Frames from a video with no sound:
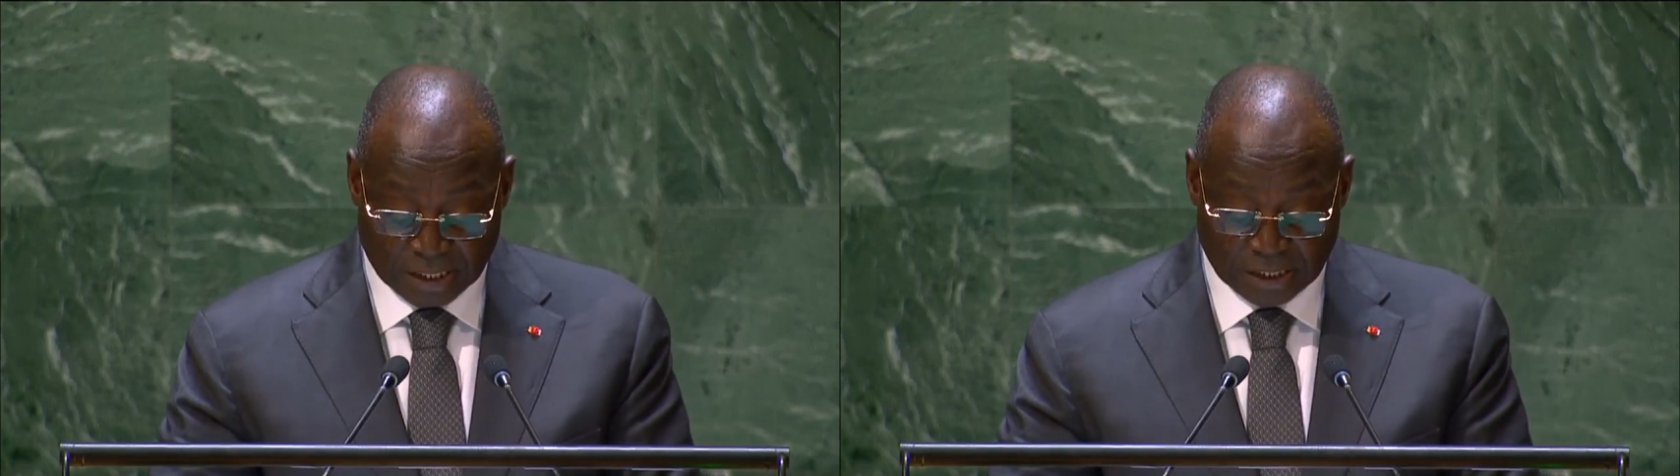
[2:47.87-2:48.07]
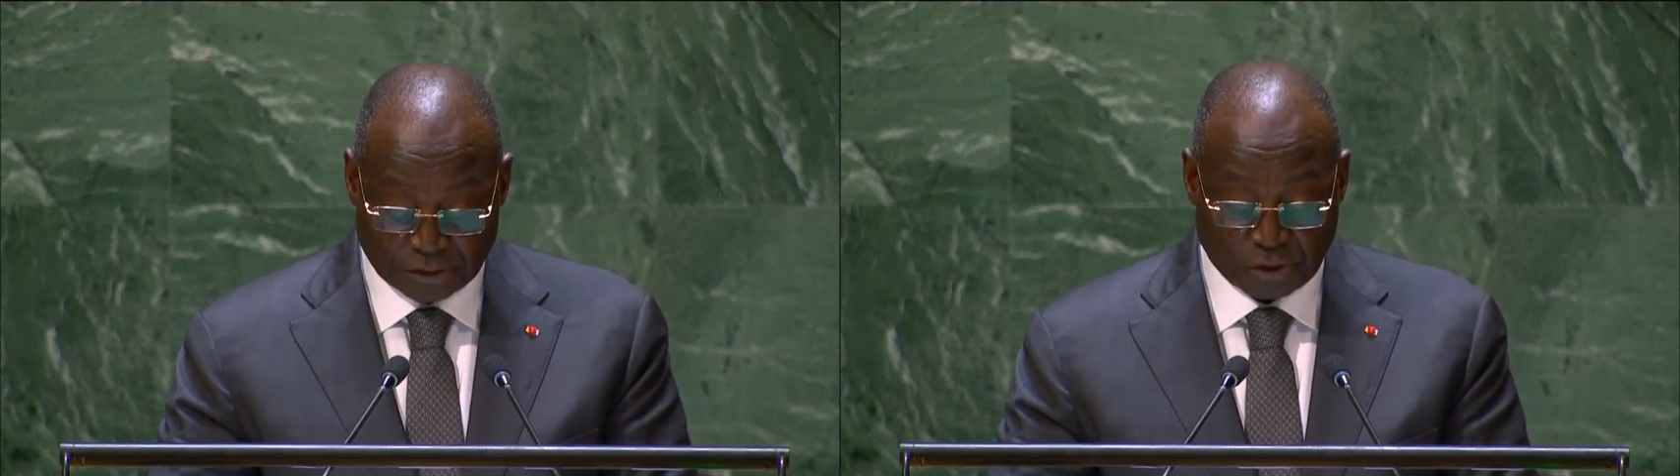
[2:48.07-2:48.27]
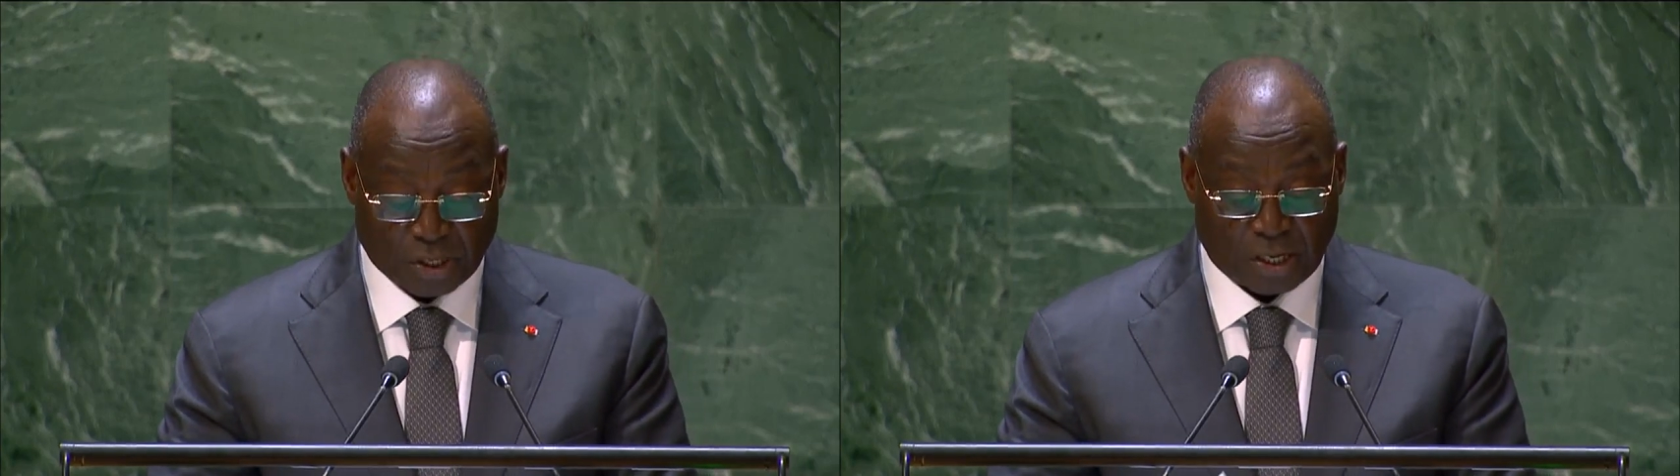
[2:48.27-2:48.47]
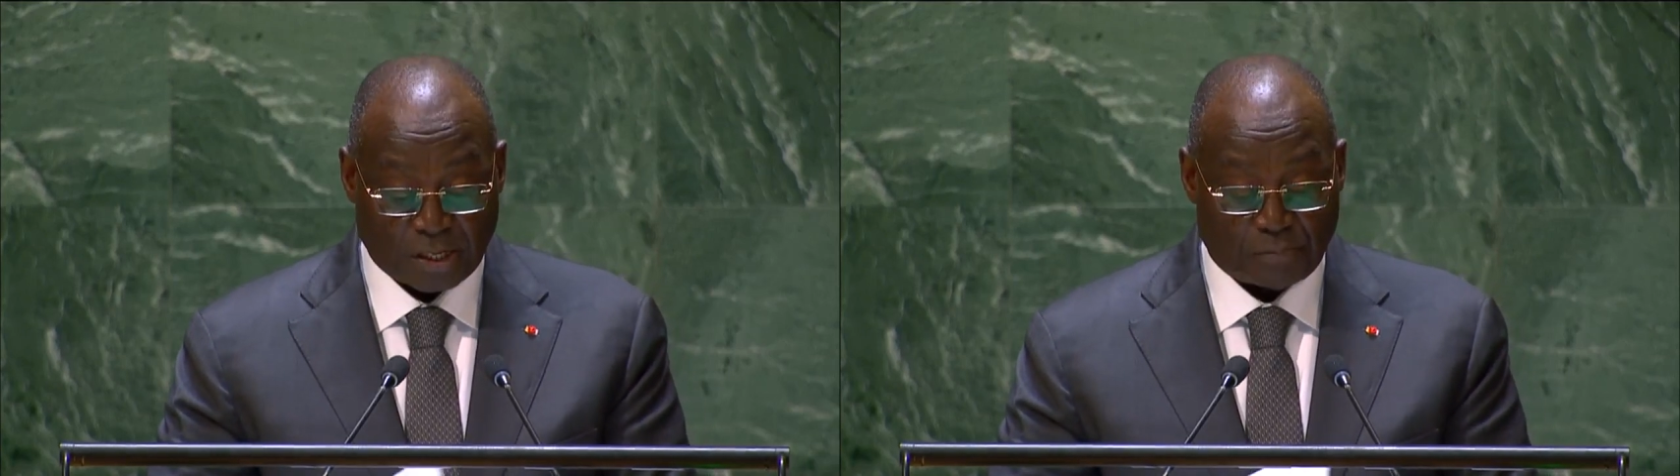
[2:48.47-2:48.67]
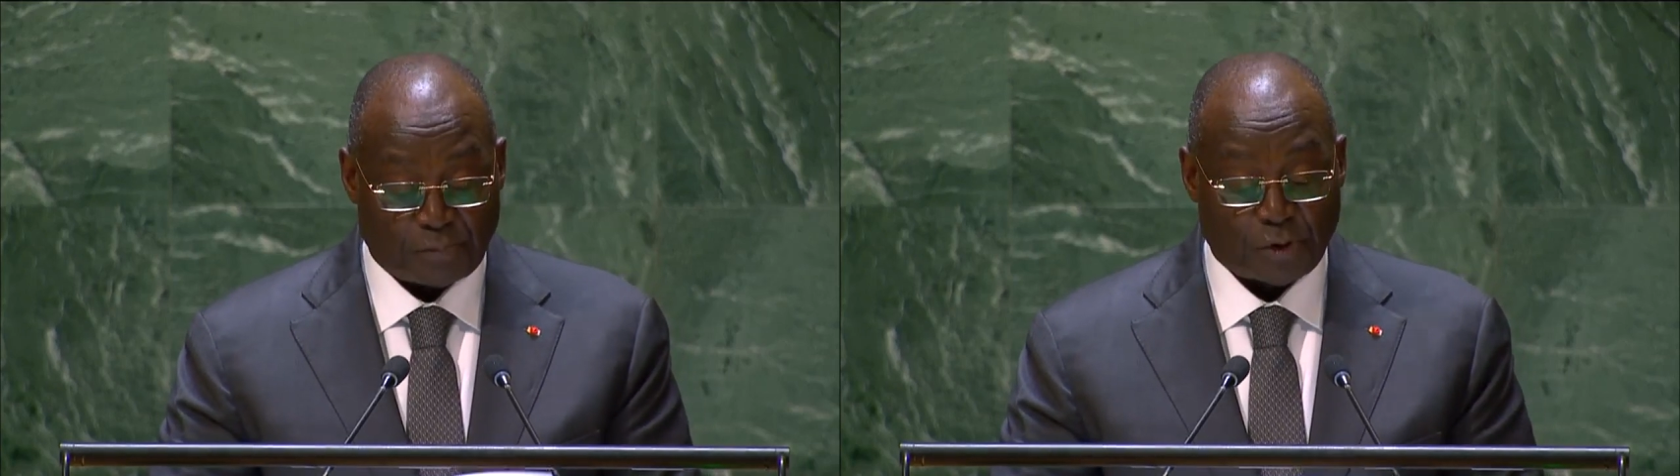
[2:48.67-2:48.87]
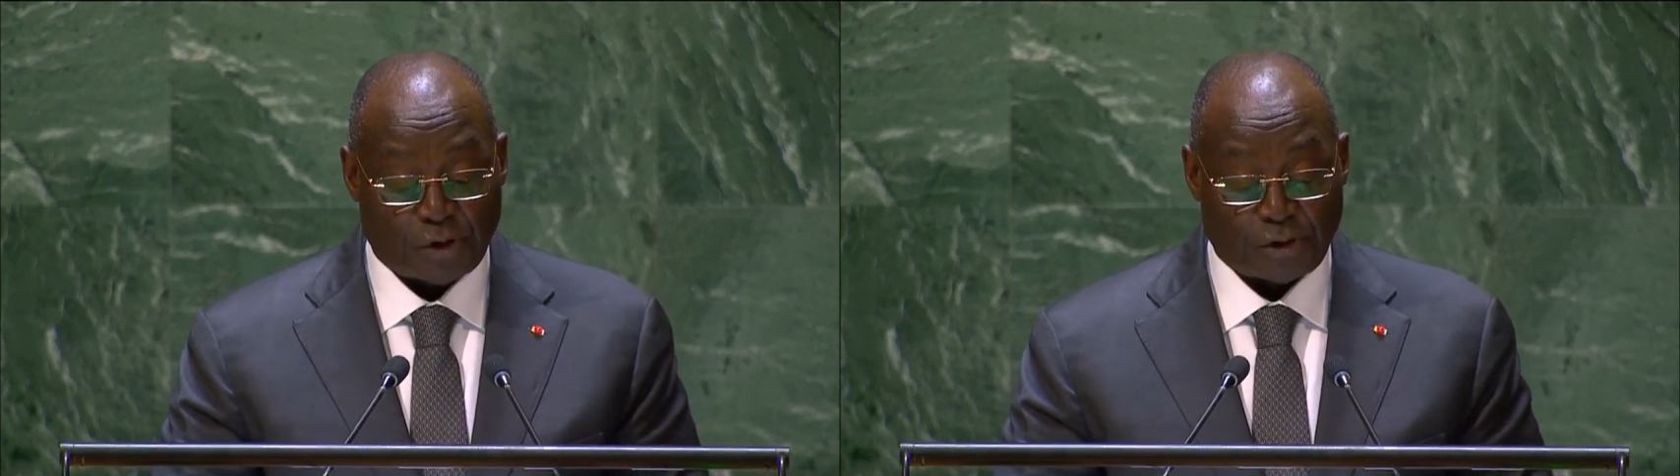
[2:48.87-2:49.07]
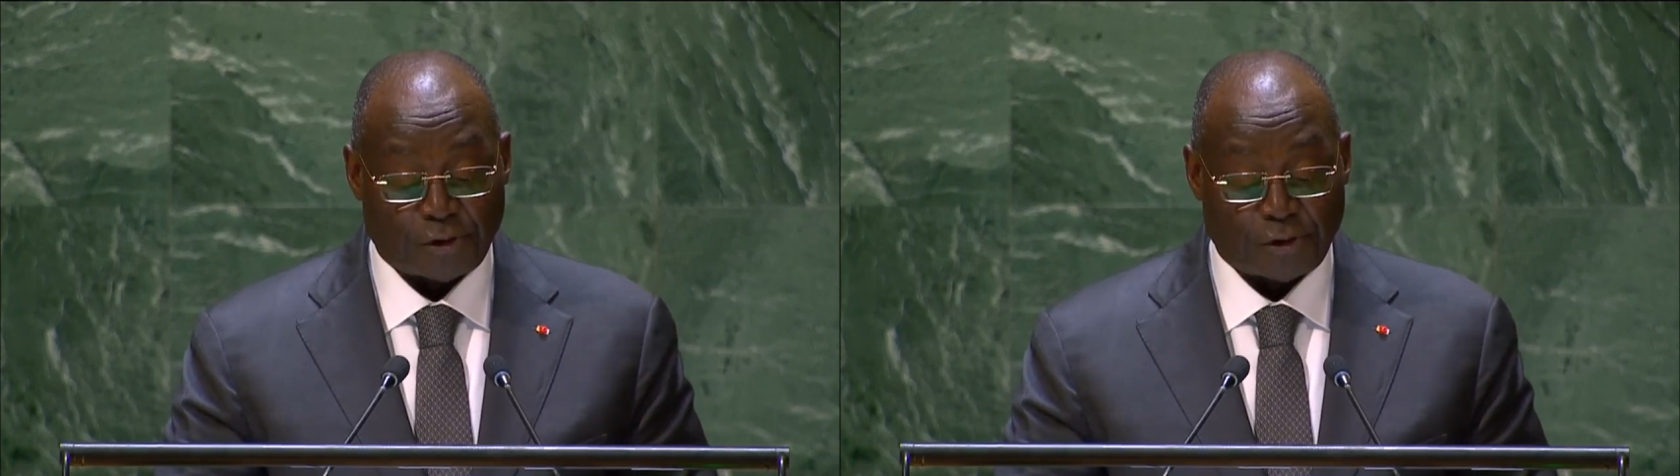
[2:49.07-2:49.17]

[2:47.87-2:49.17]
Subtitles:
which have been